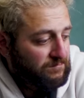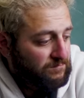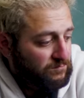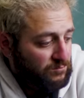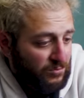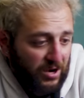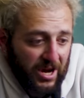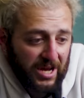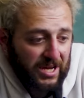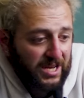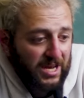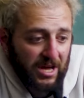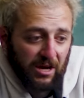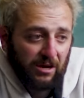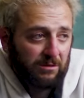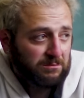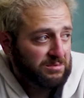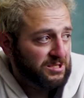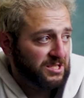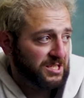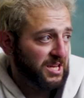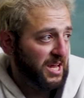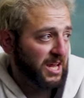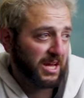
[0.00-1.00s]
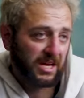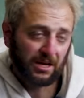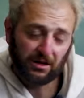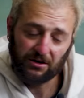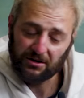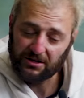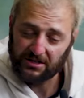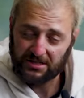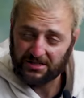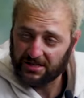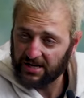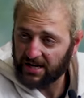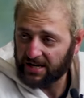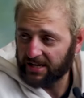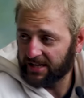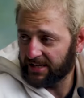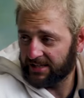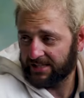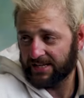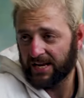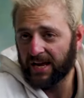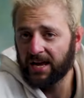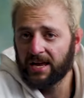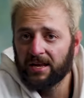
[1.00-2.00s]
Right now, I'm staying. I'm in a
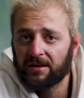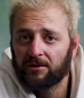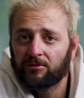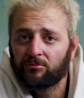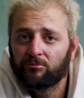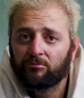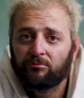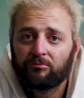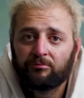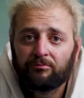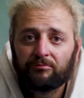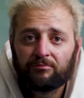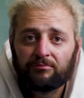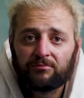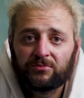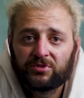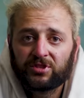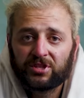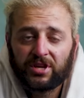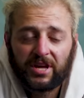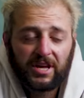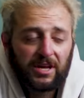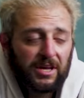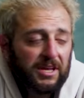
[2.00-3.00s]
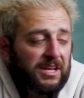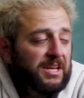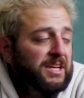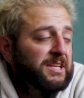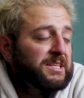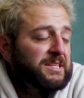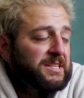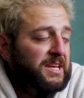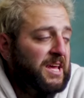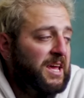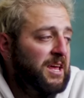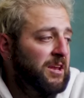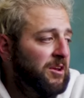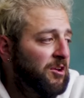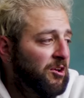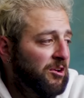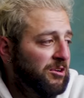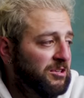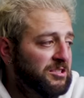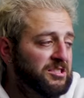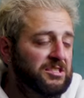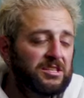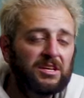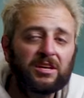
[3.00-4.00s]
tent staying in a tent
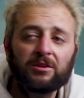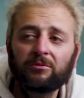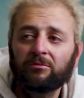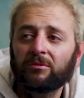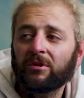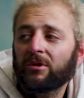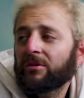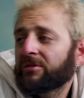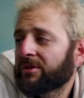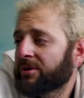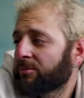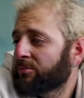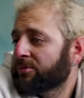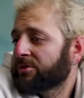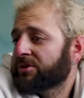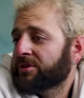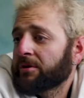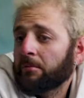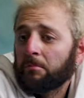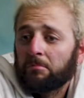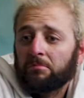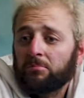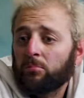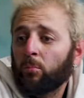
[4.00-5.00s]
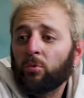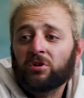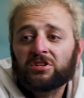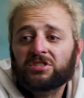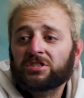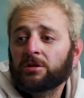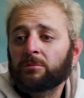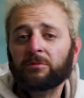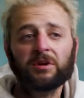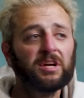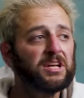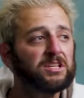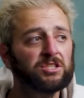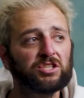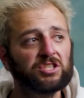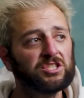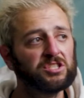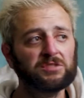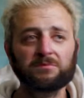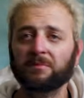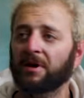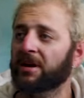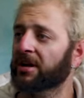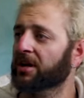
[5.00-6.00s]
on Skid Row that with a with someone I
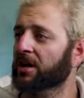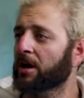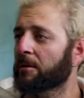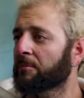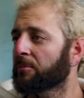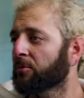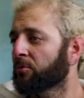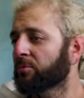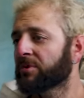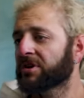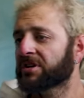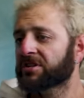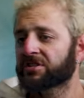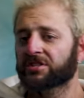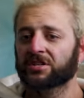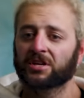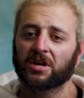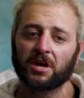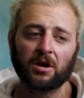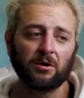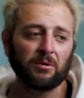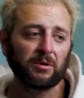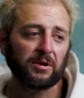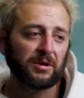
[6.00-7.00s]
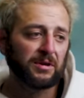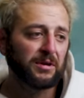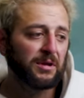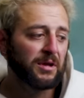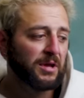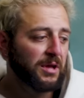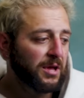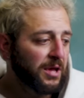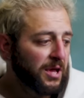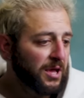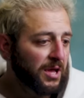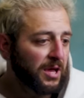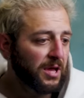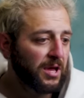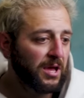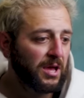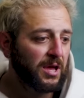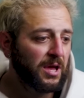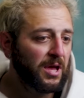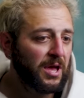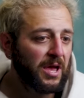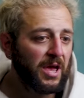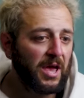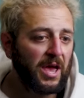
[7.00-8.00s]
just met a couple weeks ago, and
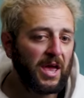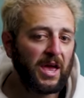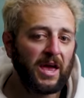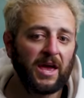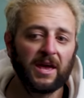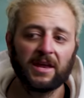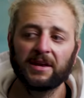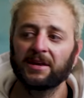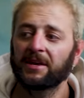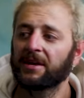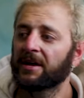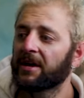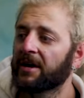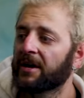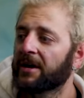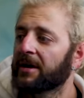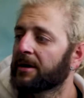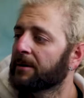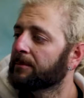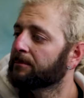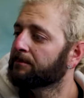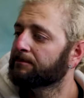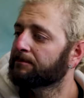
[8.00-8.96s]
and uh,